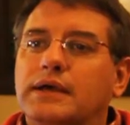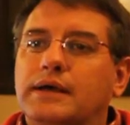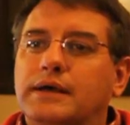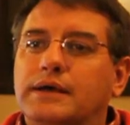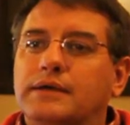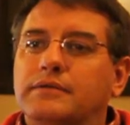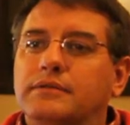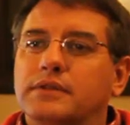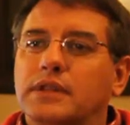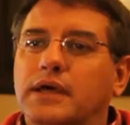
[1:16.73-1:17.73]
A
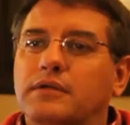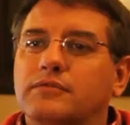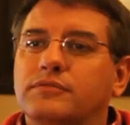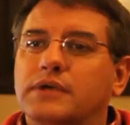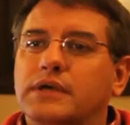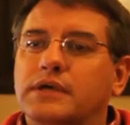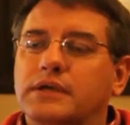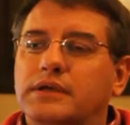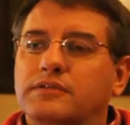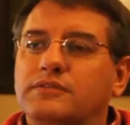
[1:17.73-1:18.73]
lot
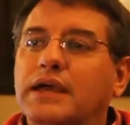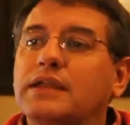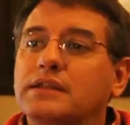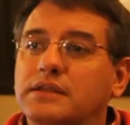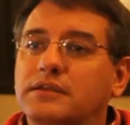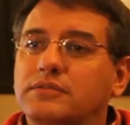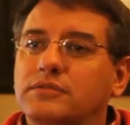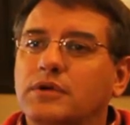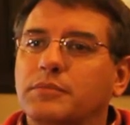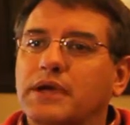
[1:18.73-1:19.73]
of exciting things have
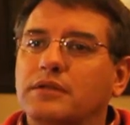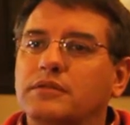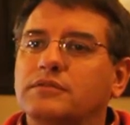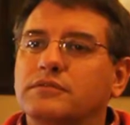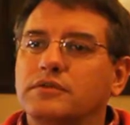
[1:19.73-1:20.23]
come out of this